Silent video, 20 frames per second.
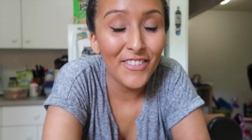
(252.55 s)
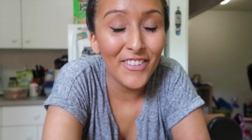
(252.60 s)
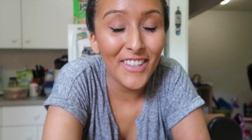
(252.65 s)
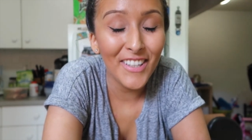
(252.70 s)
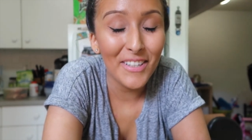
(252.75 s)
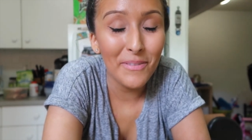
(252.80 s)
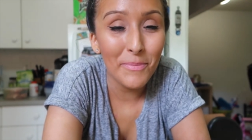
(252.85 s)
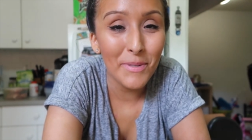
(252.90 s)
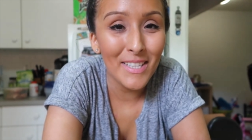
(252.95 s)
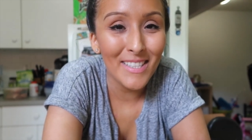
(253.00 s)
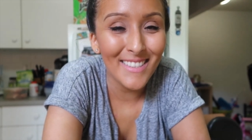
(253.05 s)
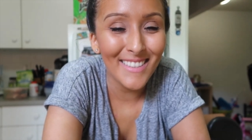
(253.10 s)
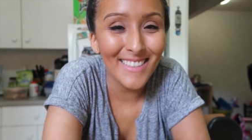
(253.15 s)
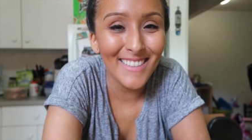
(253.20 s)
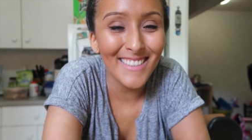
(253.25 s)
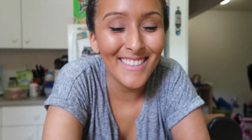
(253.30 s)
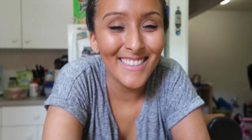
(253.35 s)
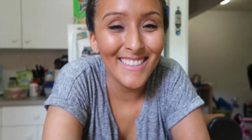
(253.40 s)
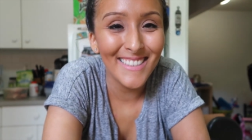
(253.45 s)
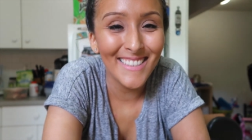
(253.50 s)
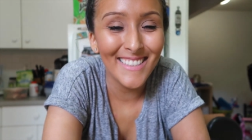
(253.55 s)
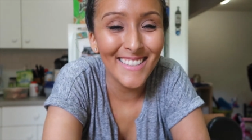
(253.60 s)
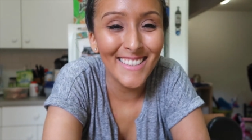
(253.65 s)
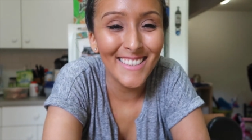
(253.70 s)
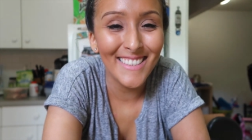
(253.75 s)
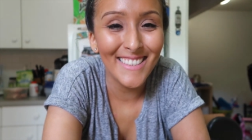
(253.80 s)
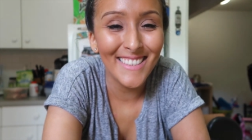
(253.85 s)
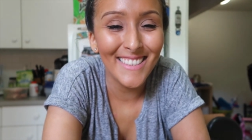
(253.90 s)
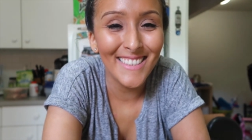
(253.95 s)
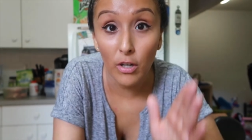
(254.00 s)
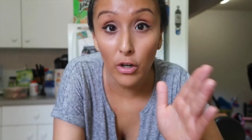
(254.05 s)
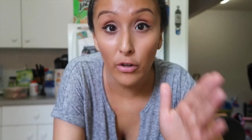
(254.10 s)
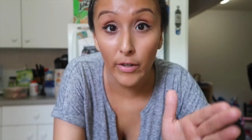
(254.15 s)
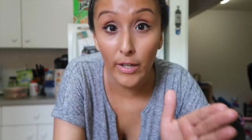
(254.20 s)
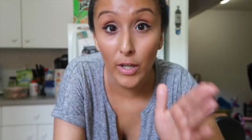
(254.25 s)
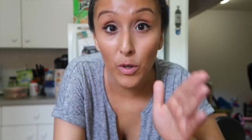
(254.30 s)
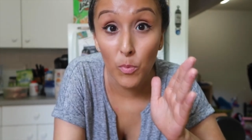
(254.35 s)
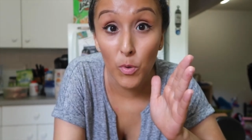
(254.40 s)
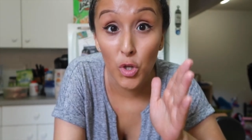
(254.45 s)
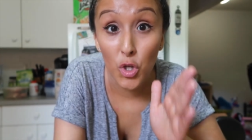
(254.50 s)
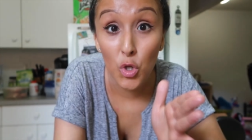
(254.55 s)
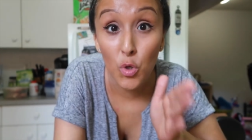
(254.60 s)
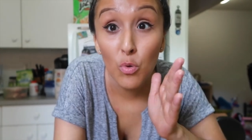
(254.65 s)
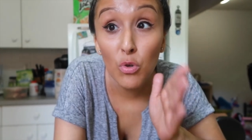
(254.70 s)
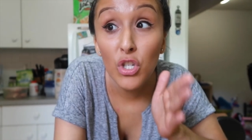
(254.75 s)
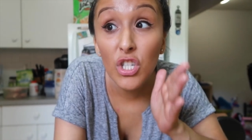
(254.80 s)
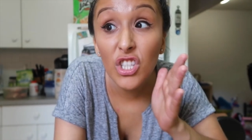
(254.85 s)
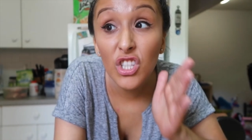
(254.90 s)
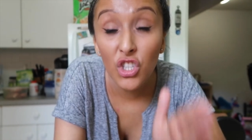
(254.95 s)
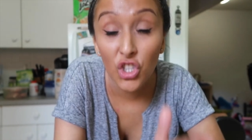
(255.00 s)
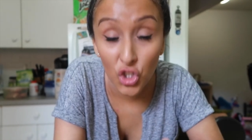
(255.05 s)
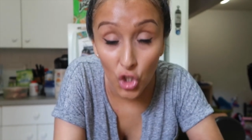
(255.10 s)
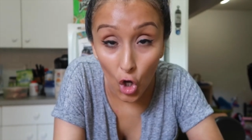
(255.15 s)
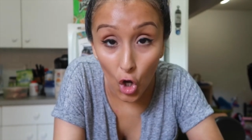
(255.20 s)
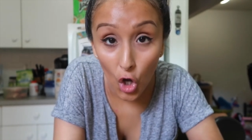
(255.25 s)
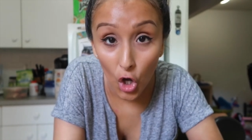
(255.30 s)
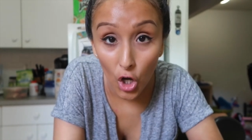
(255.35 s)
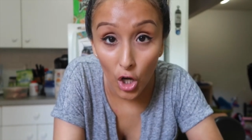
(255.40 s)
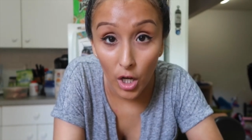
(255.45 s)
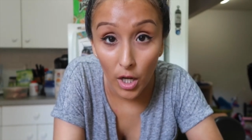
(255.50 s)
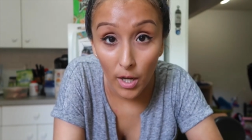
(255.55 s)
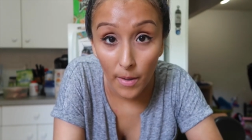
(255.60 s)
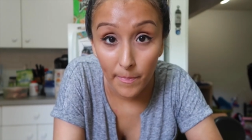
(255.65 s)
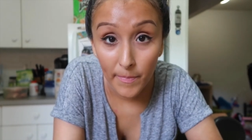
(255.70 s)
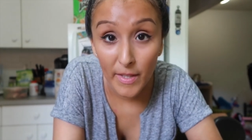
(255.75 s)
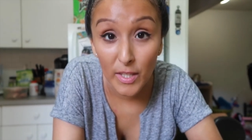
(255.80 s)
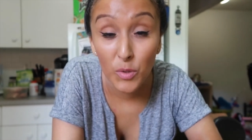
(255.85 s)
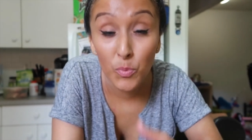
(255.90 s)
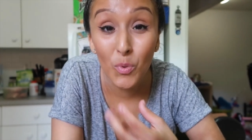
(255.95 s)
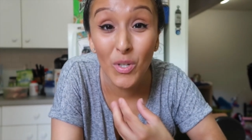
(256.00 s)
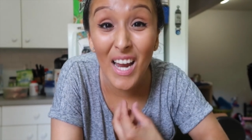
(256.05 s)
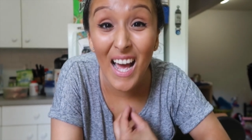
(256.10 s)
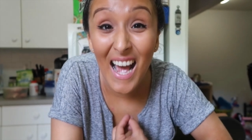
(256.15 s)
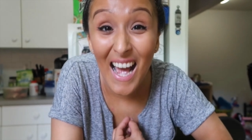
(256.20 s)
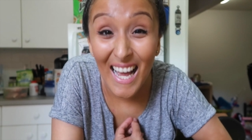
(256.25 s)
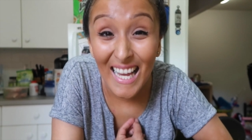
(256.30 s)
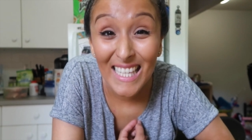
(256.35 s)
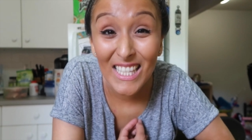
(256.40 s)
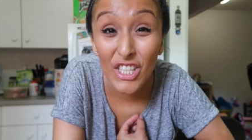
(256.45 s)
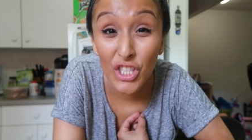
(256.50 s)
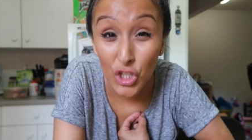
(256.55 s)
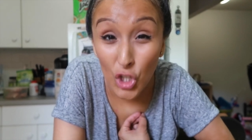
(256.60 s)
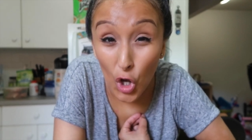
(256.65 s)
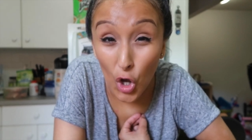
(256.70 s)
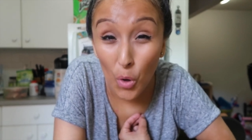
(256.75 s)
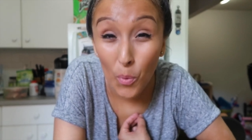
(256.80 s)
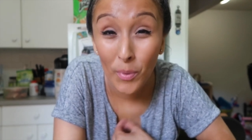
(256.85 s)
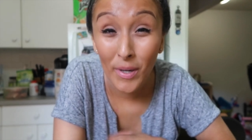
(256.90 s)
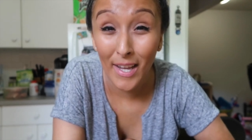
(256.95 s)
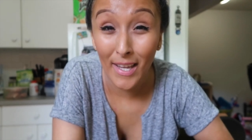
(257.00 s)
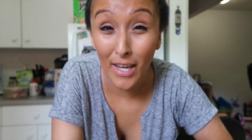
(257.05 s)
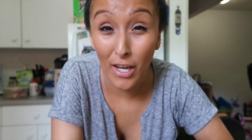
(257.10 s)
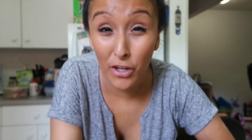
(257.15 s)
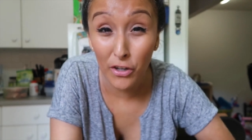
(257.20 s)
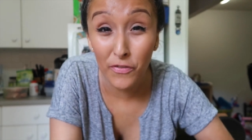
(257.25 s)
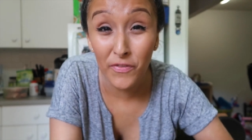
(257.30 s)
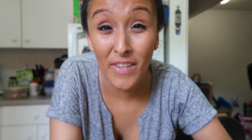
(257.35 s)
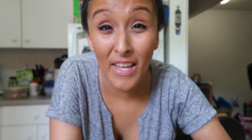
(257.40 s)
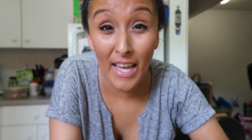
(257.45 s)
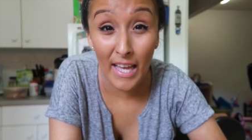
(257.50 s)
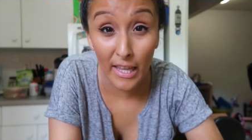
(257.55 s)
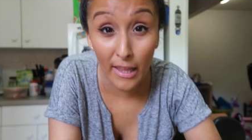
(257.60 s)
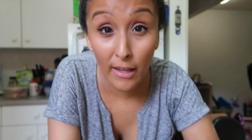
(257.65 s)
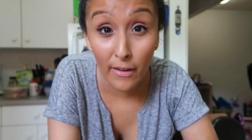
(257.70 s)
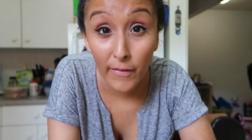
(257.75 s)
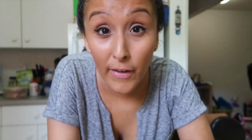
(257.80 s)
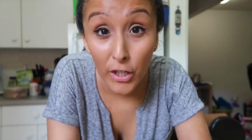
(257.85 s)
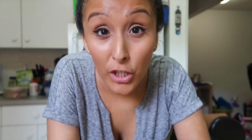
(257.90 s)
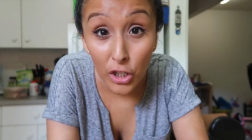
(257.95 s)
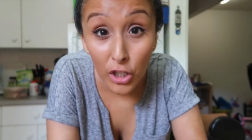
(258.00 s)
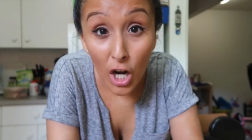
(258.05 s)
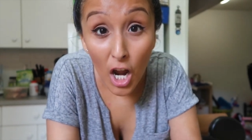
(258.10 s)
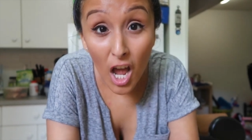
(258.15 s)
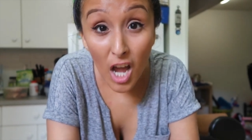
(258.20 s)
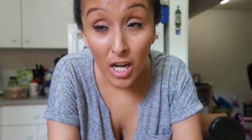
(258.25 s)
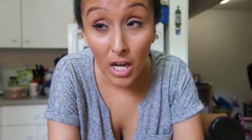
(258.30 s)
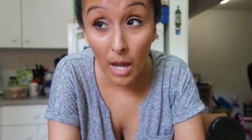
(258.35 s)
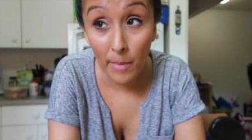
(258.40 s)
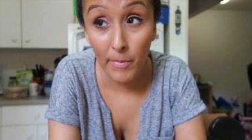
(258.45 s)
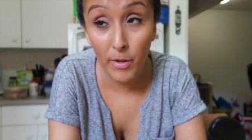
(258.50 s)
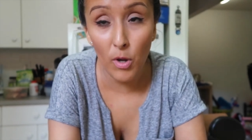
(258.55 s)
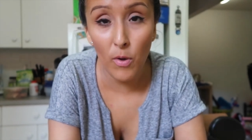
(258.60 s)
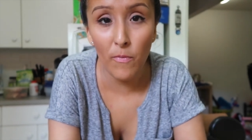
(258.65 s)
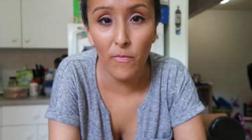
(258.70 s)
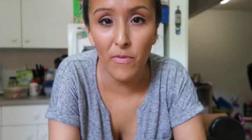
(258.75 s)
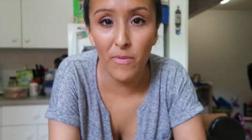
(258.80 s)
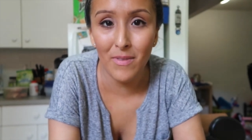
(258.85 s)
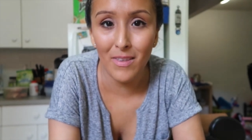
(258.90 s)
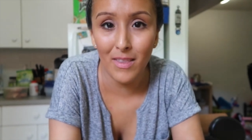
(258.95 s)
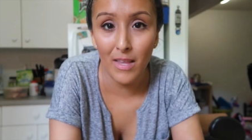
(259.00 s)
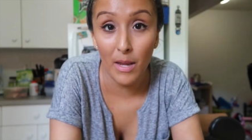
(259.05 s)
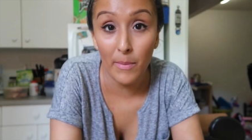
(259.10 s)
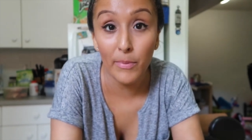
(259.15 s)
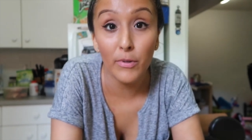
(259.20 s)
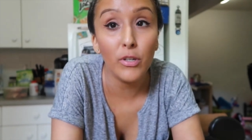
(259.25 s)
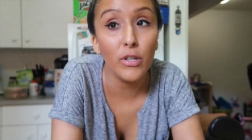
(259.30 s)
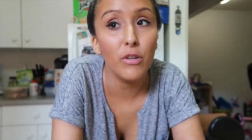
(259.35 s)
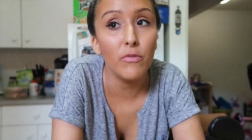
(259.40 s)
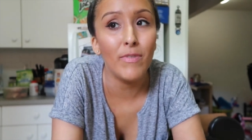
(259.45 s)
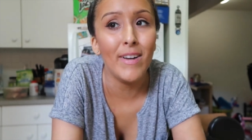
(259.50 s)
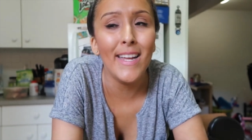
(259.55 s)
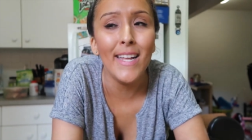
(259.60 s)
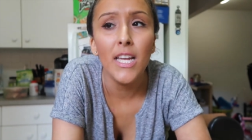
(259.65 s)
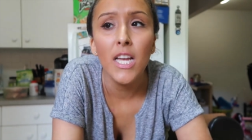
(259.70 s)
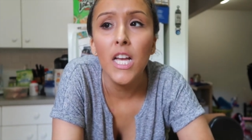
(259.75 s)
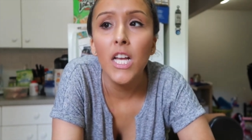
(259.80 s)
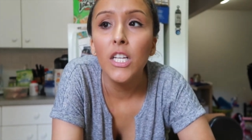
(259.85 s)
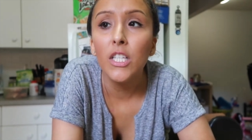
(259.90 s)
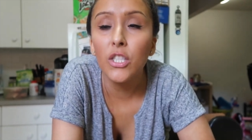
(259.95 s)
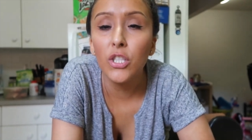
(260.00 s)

freaking amazing. All right, what you just saw is what I saw when I got off the elevator coming home from the library, right?